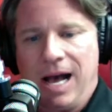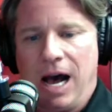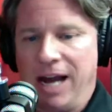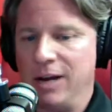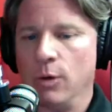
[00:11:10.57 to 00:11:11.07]

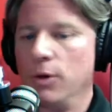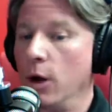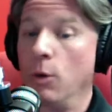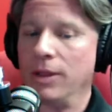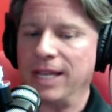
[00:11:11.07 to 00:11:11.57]
I don't
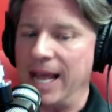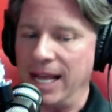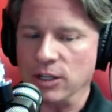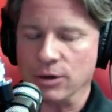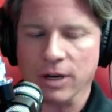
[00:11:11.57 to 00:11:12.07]
know what the
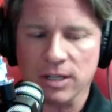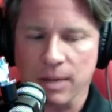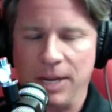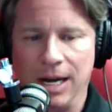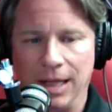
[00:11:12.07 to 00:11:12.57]
answer is.
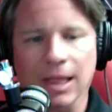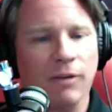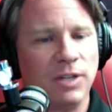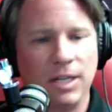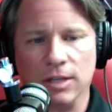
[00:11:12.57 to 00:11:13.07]
I mean, I
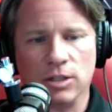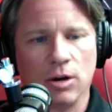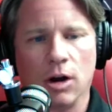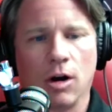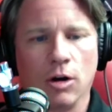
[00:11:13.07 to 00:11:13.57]
love seeing
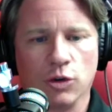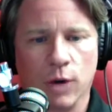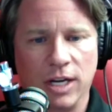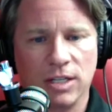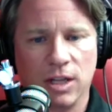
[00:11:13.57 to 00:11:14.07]
stock cars
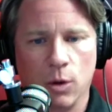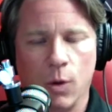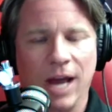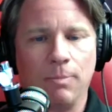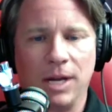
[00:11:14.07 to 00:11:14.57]
race in the
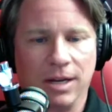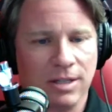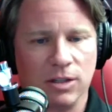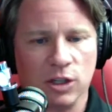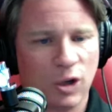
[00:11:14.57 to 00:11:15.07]
wet
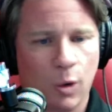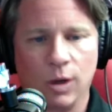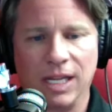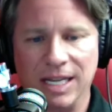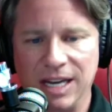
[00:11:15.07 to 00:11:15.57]
because it's a
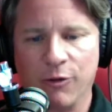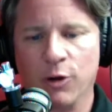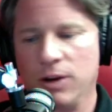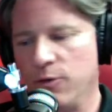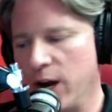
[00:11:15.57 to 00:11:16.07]
totally
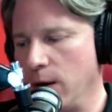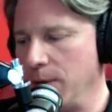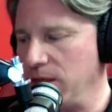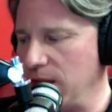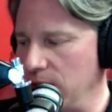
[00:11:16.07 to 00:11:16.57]
different
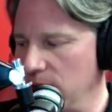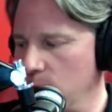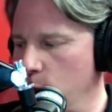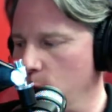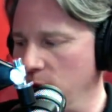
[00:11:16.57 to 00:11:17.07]
environment than
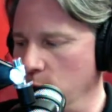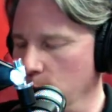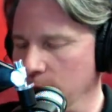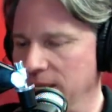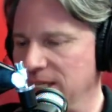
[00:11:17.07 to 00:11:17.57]
what we
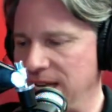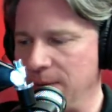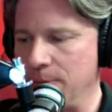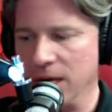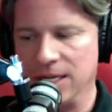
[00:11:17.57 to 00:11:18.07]
normally
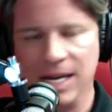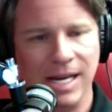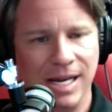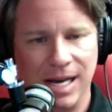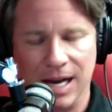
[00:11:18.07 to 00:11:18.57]
see. But
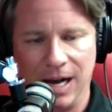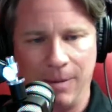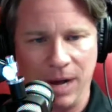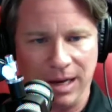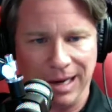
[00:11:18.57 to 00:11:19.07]

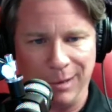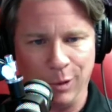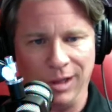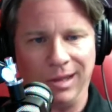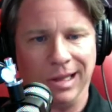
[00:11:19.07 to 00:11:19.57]
I
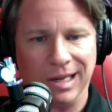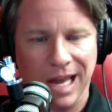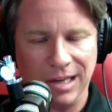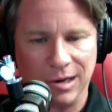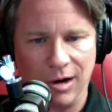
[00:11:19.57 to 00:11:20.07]
really think
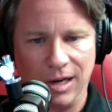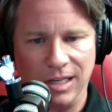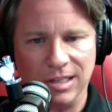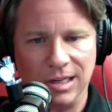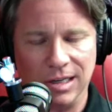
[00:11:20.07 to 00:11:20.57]
NASCAR
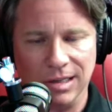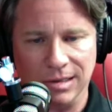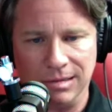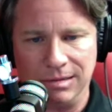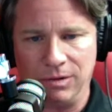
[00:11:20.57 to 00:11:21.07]
needs
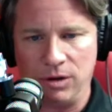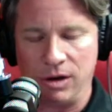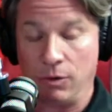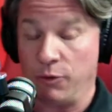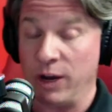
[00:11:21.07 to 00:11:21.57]
to,
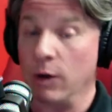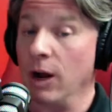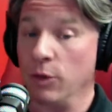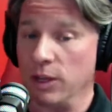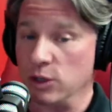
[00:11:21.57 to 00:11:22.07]
figure
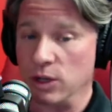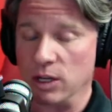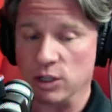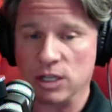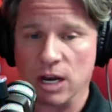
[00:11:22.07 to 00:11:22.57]
out
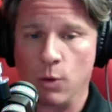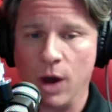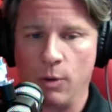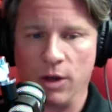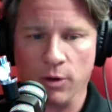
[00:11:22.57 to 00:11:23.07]
this
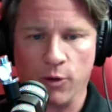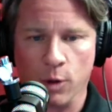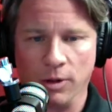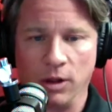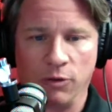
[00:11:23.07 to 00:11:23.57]
wet weather
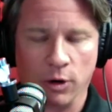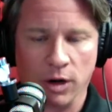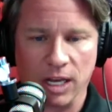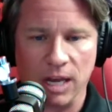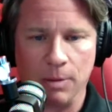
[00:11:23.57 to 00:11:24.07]
formula if they're
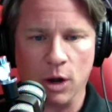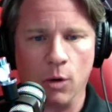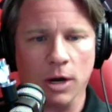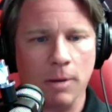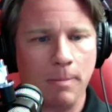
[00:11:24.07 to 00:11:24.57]
going to keep it going.